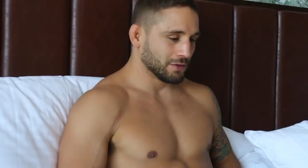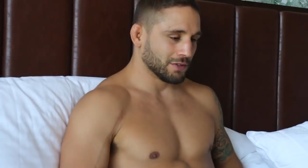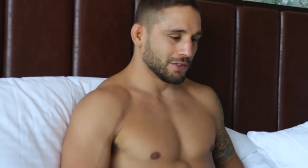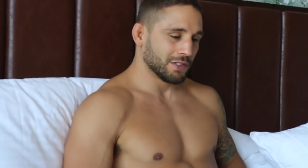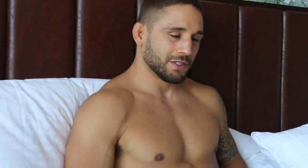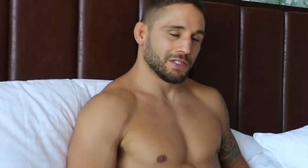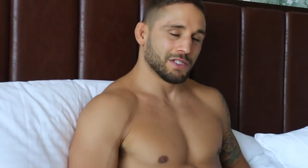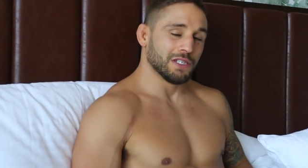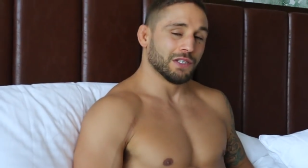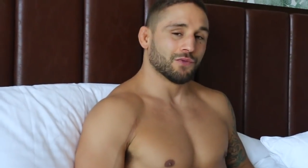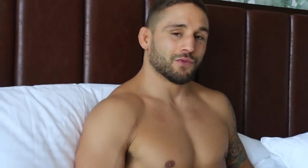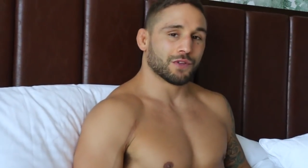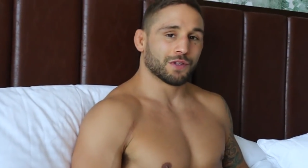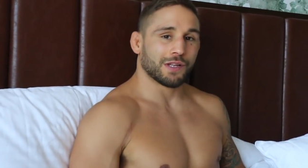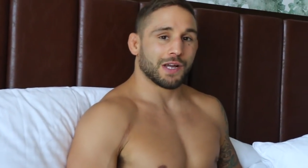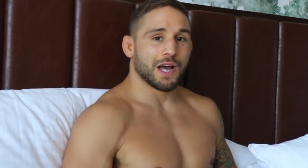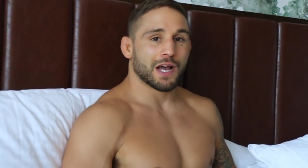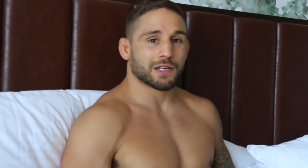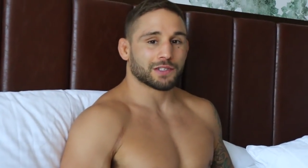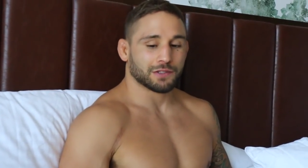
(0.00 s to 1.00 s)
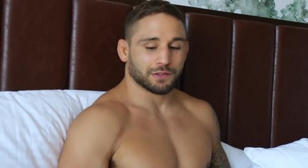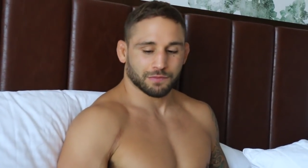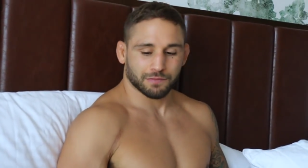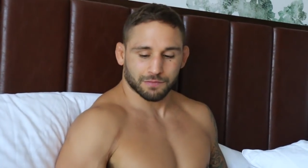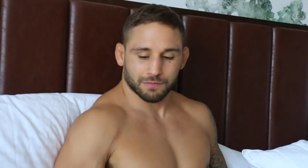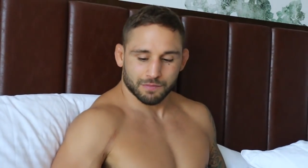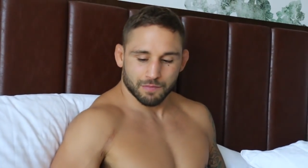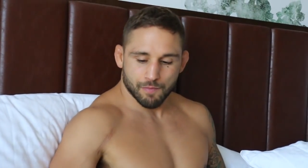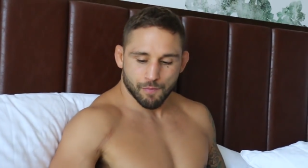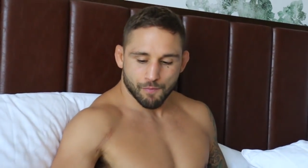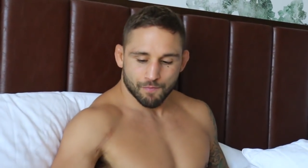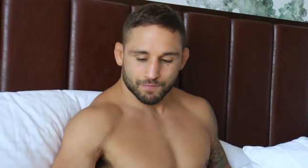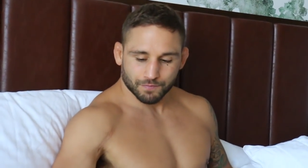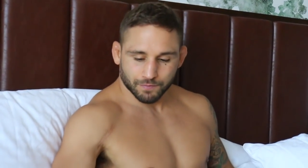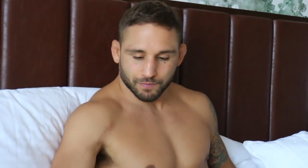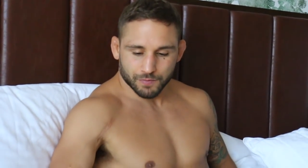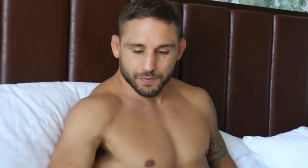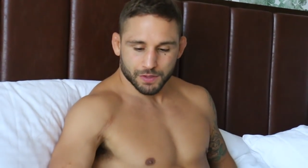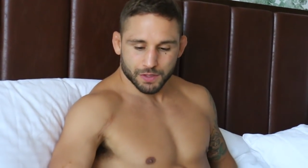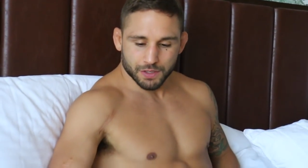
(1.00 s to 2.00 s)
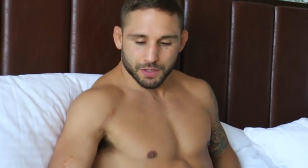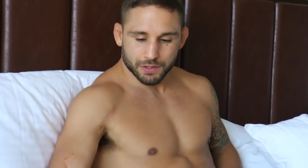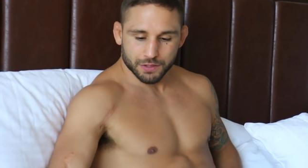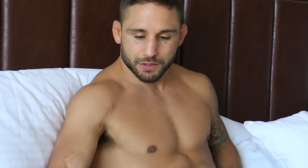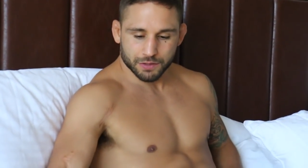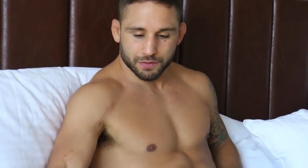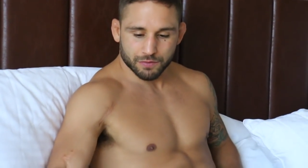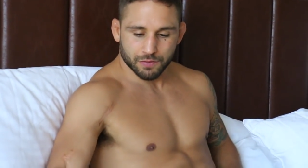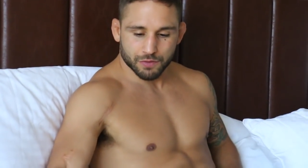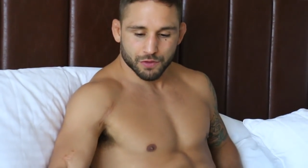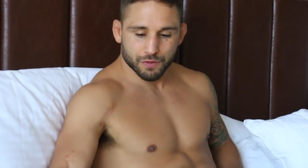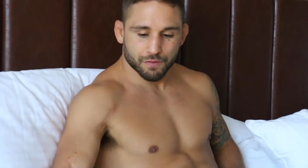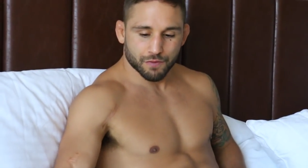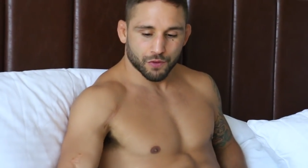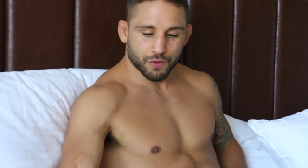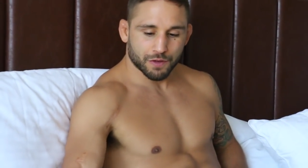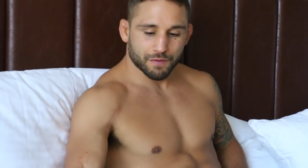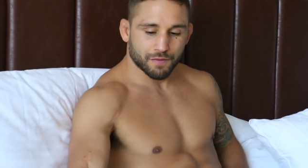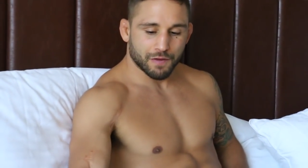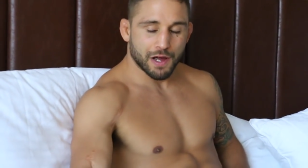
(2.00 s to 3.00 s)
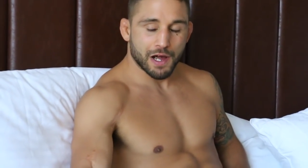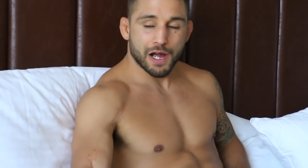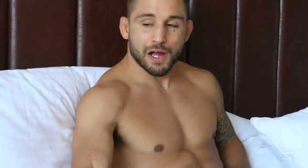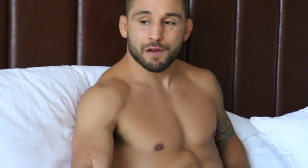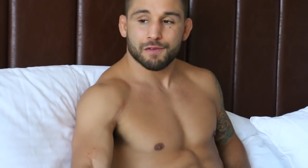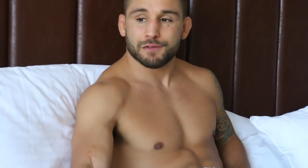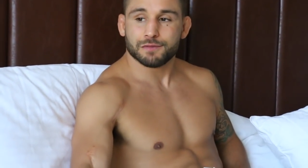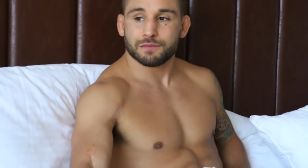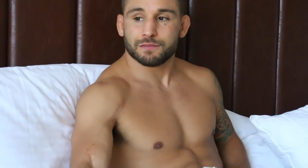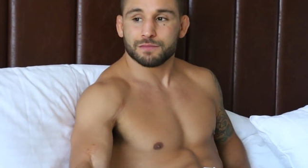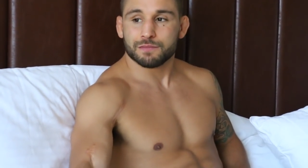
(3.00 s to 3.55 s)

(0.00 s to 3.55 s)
Just eat and relax. It's 2:45.